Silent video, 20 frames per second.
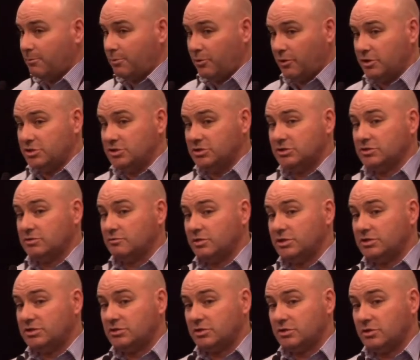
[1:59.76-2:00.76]
approaches to
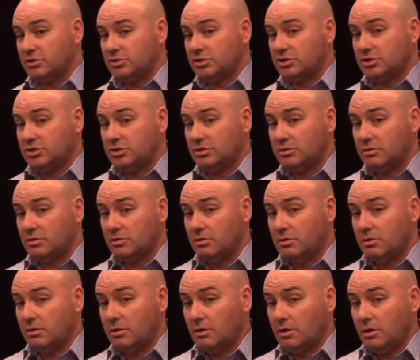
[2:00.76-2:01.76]
research.
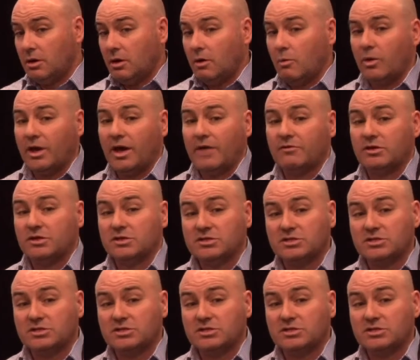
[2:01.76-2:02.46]
We're having a